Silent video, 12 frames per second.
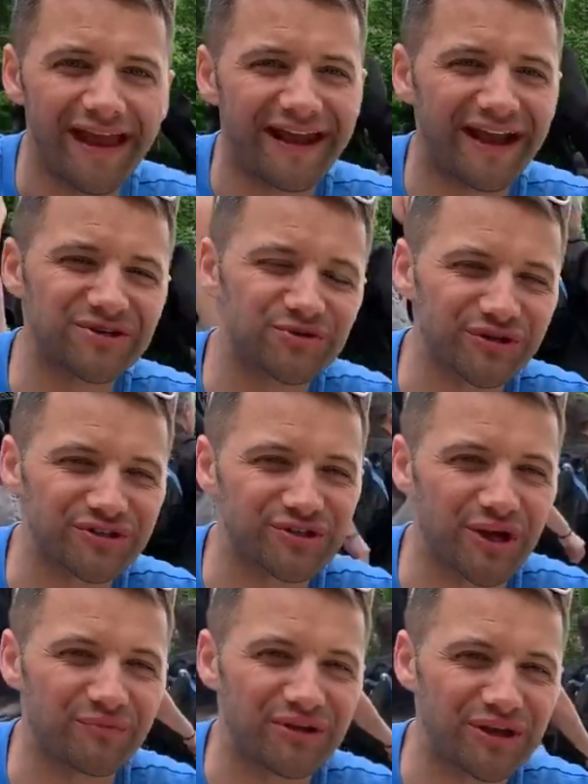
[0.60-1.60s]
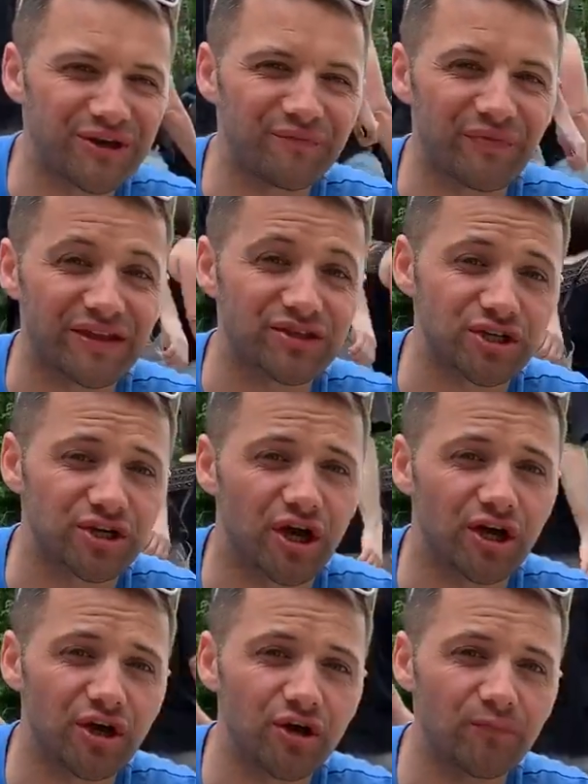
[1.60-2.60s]
Hey guys, Drunken Somm here in
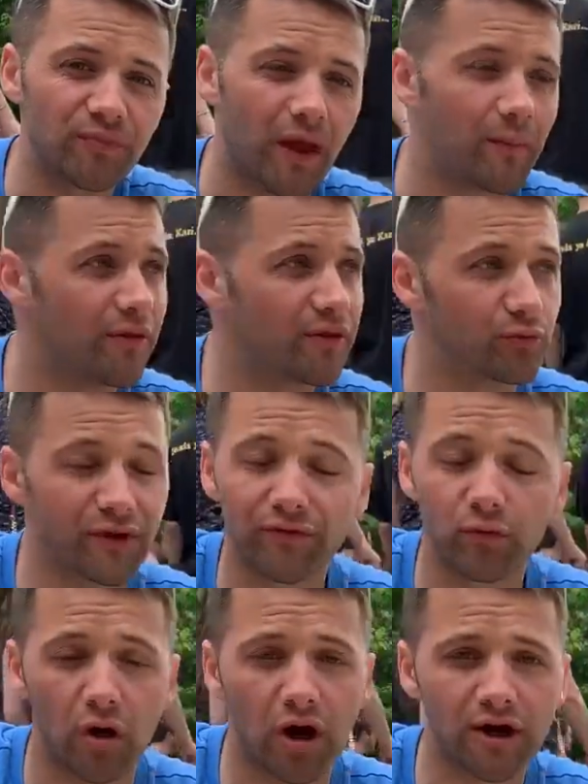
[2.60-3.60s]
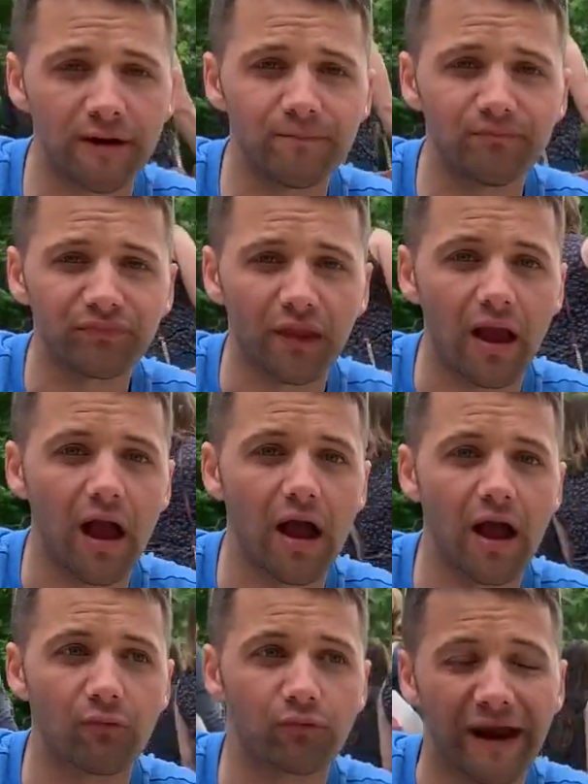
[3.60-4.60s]
Chicago. I'm on the Riverwalk,
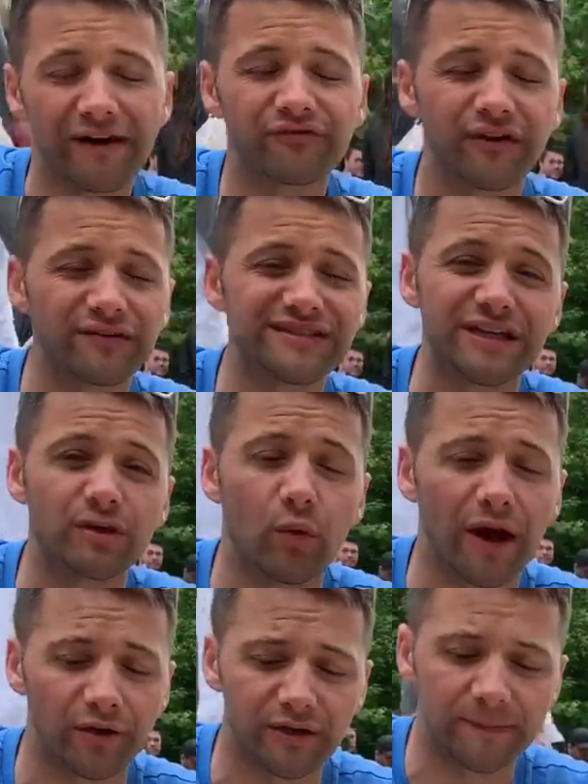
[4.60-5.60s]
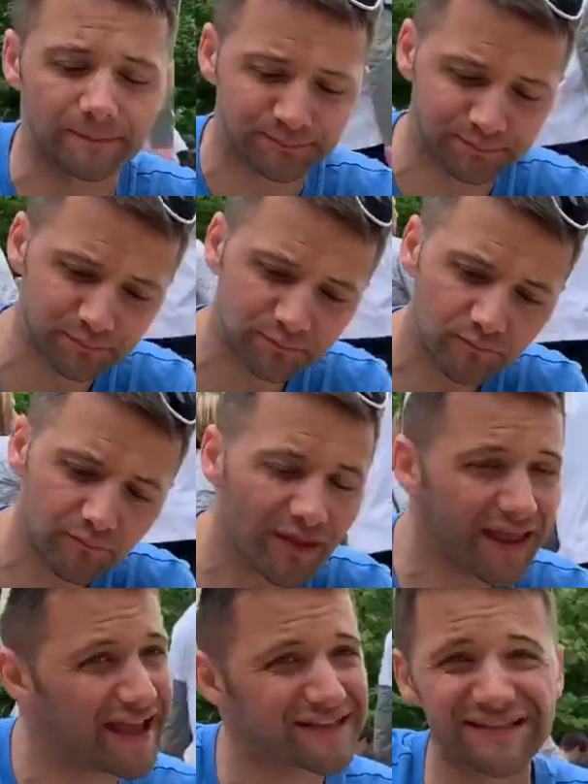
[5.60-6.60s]
uh, right in front of City Winery.
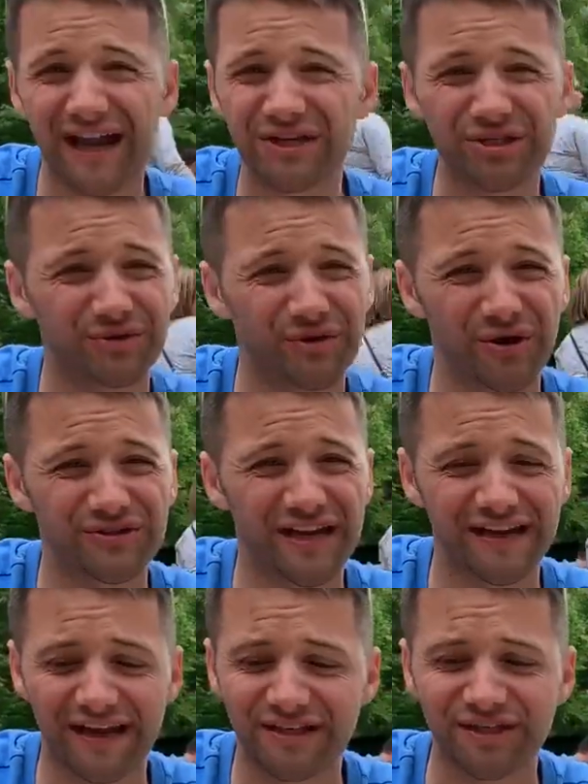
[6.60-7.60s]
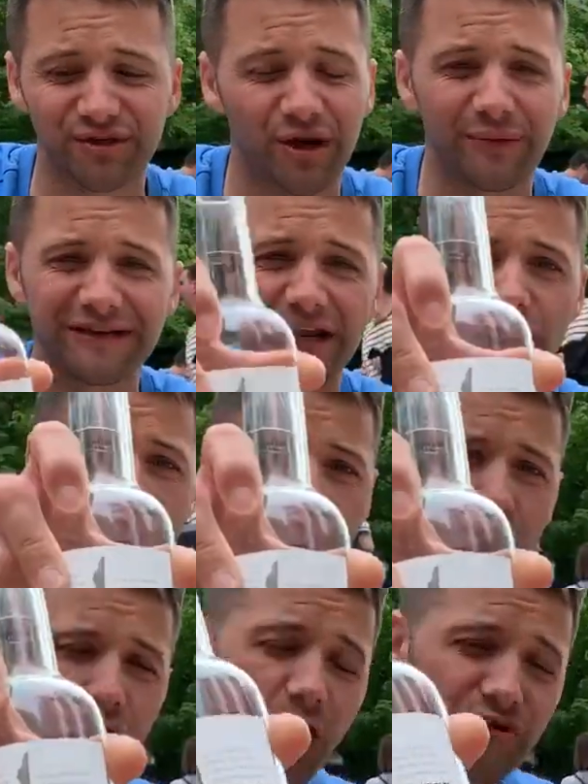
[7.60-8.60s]
It's National Rosé Day, so you know when you get a
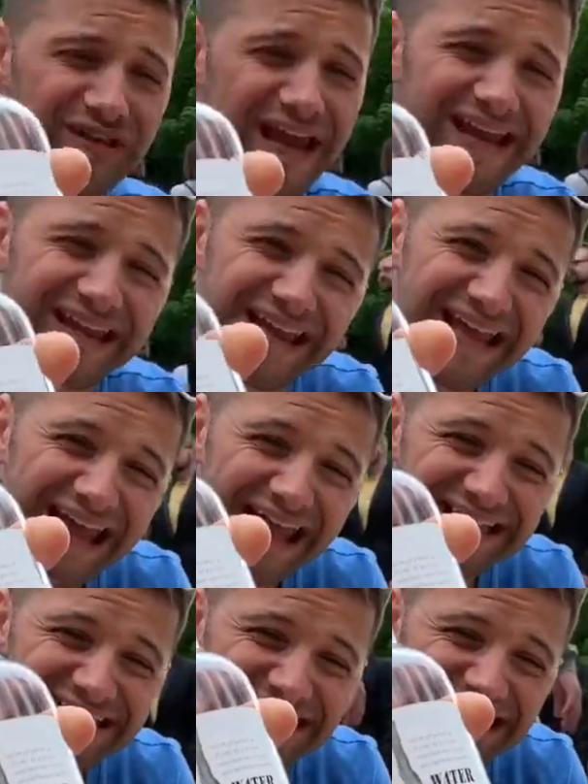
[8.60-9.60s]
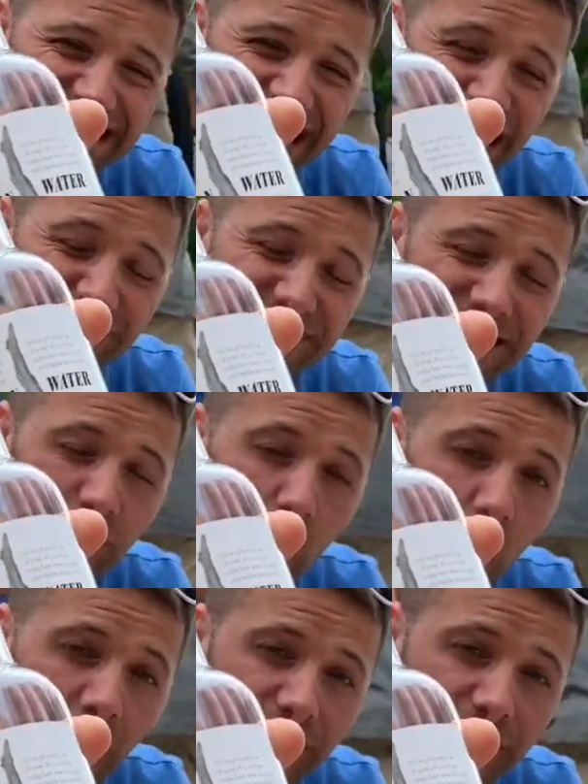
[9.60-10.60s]
rosé. It's the Hampton
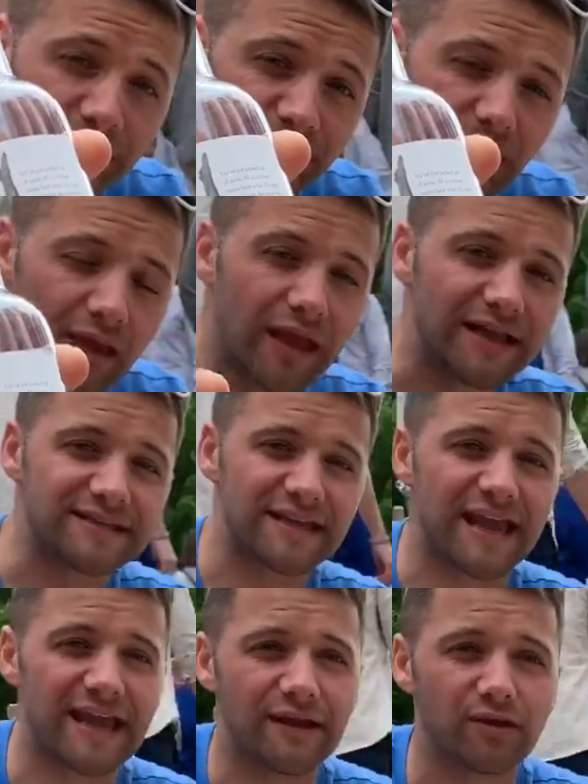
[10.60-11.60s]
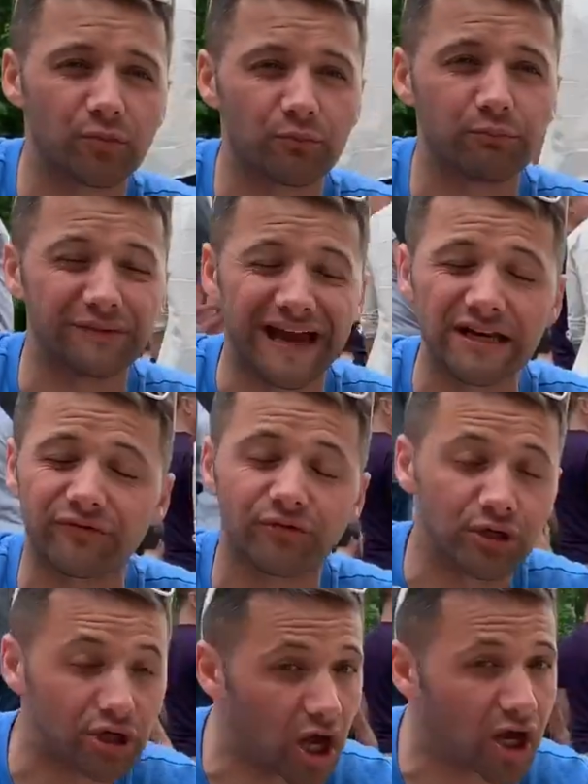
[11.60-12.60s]
Water. It's a blend of
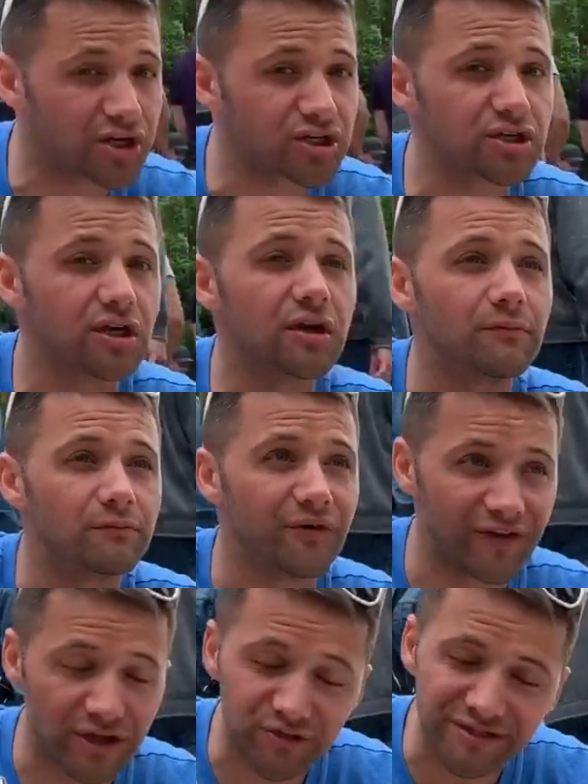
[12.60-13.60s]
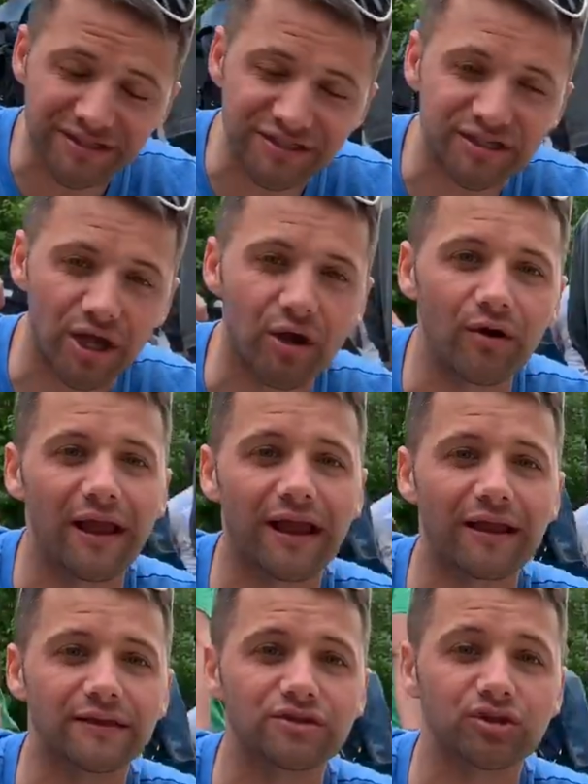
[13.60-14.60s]
Grenache, Cinsault
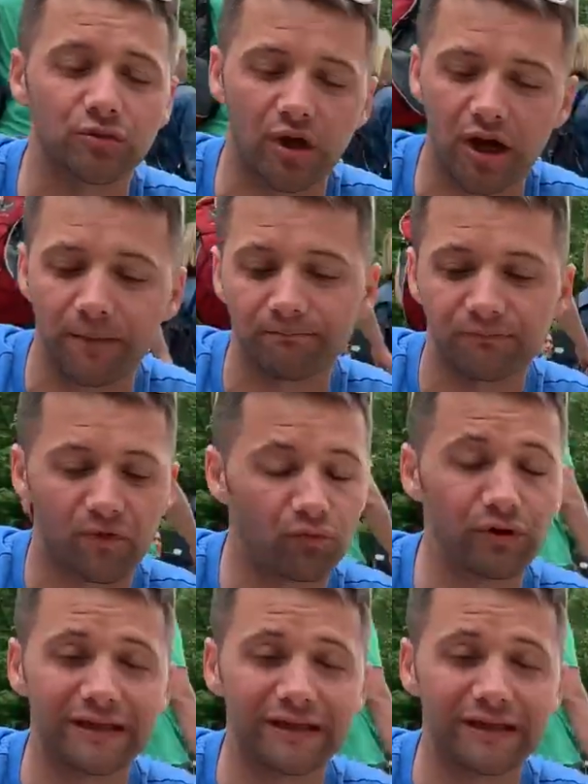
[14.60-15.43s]
and Syrah.